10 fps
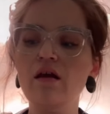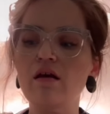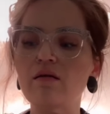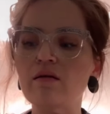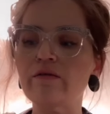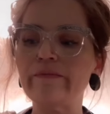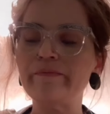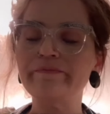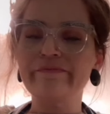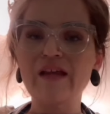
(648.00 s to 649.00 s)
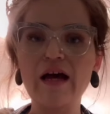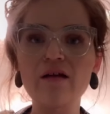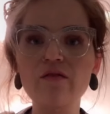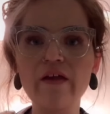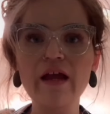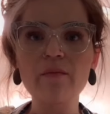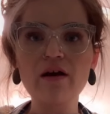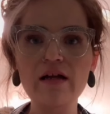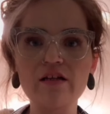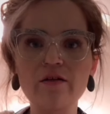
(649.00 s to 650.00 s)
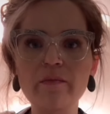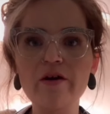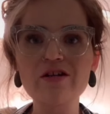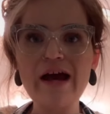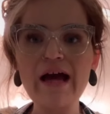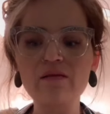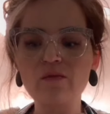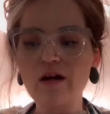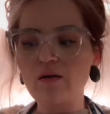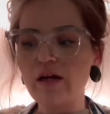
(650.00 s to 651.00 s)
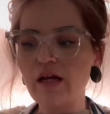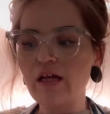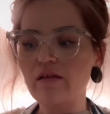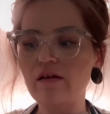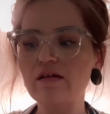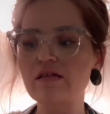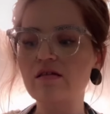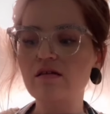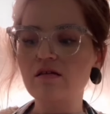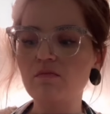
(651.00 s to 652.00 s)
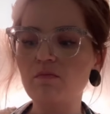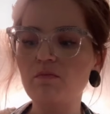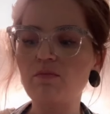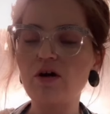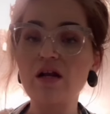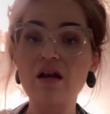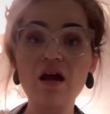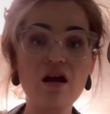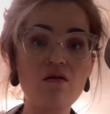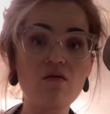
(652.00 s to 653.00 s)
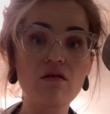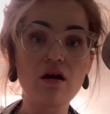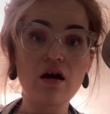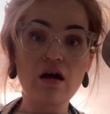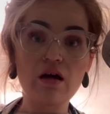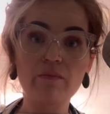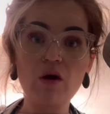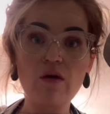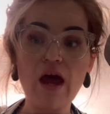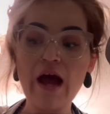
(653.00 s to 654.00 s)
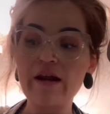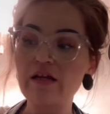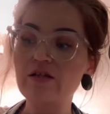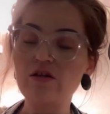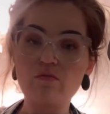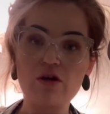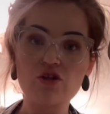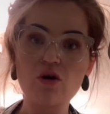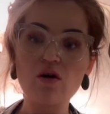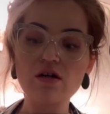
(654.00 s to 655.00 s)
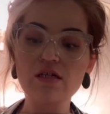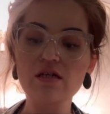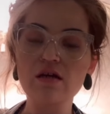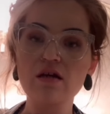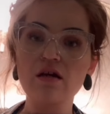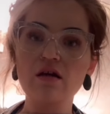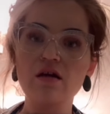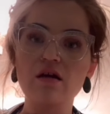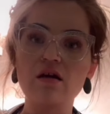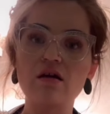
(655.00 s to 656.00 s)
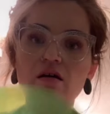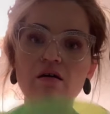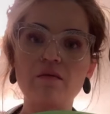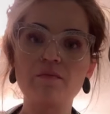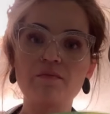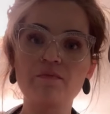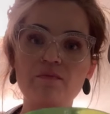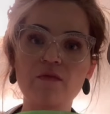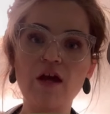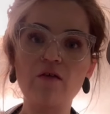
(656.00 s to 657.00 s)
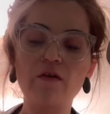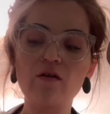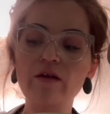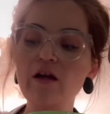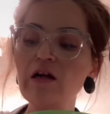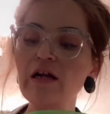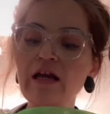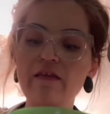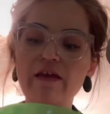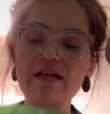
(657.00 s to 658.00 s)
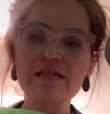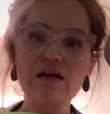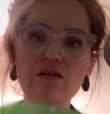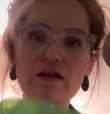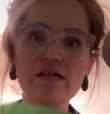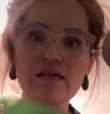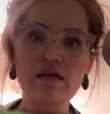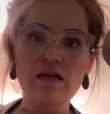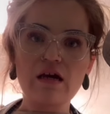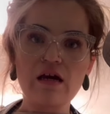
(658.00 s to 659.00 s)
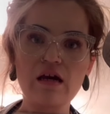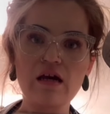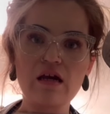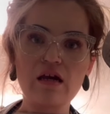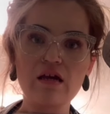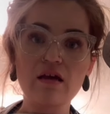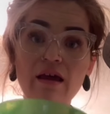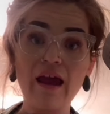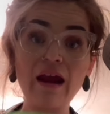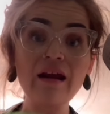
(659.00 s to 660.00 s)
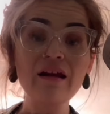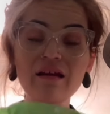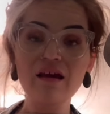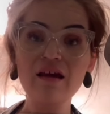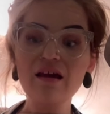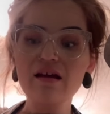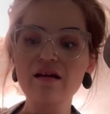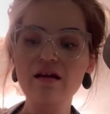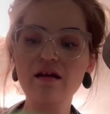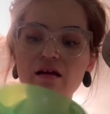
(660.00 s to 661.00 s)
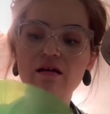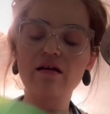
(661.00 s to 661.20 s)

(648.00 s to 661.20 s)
I don't think I'm going to have to do much adding when I reheat this. But now, I'm going to add it to my jars. Got a funnel here. They sell this in a canning kit. You